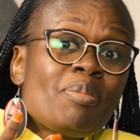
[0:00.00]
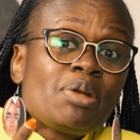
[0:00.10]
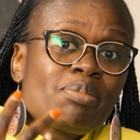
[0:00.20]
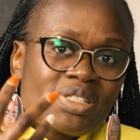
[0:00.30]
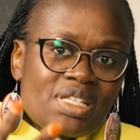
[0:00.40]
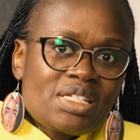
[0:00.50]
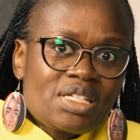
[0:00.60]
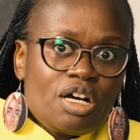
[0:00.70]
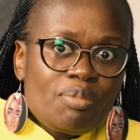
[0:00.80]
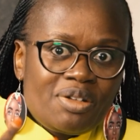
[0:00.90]
men present
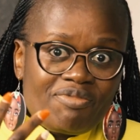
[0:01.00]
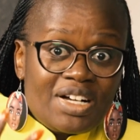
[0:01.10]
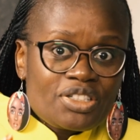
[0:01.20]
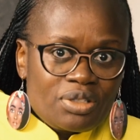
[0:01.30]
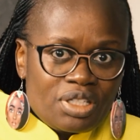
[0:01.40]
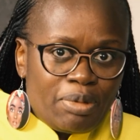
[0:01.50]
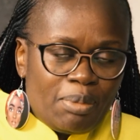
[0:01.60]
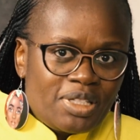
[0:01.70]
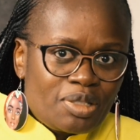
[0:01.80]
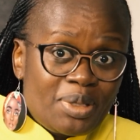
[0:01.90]
and how men function in the
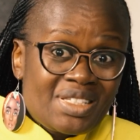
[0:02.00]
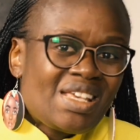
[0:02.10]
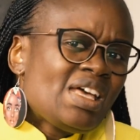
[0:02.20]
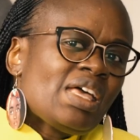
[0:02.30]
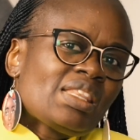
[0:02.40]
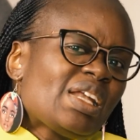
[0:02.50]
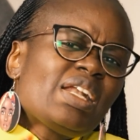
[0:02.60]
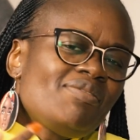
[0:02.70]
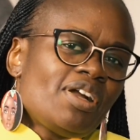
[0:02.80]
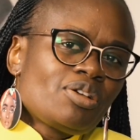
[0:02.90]
public space that
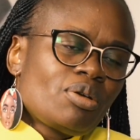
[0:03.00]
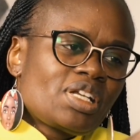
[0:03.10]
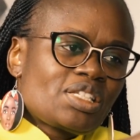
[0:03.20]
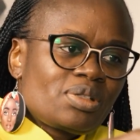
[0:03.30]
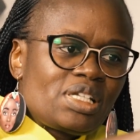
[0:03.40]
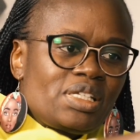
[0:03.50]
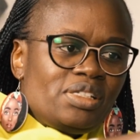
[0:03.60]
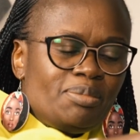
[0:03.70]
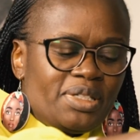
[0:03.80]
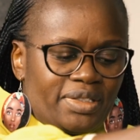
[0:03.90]
are never recognized on a
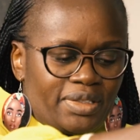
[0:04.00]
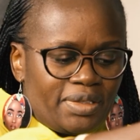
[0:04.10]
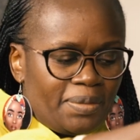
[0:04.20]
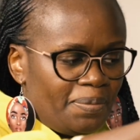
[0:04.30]
daily basis.